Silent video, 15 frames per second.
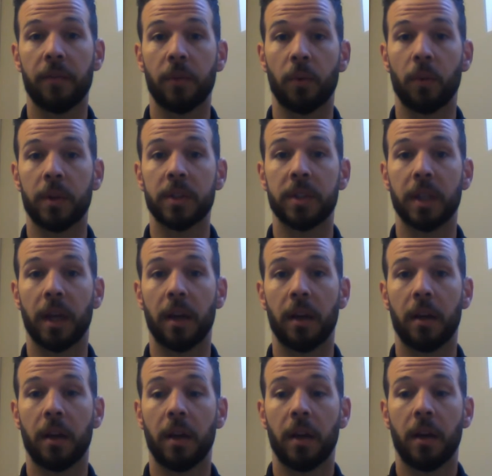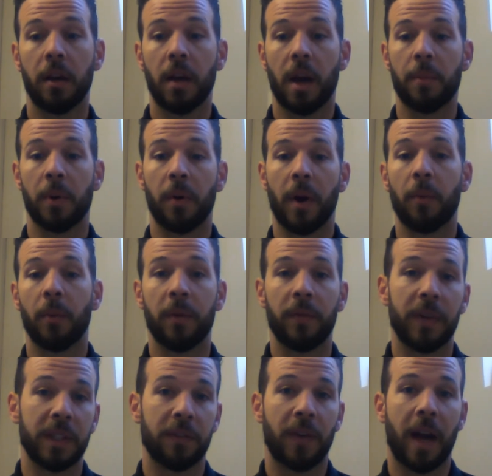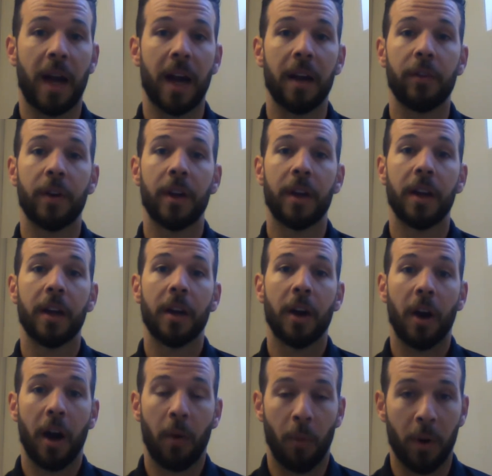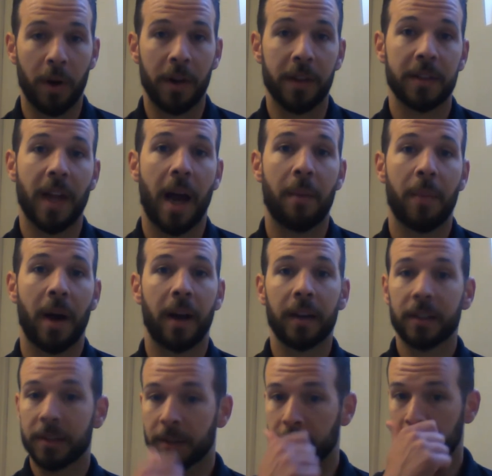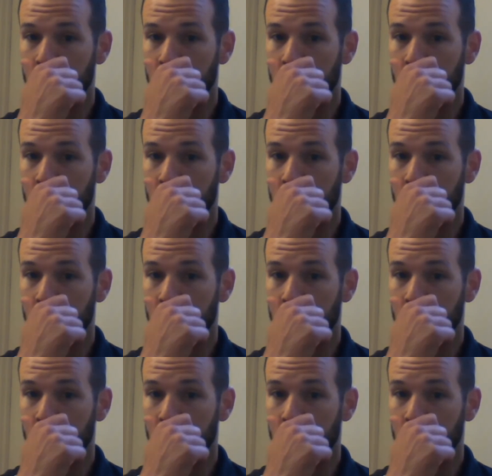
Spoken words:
for 1 set, I'm gonna write 155 on 1 in the top box.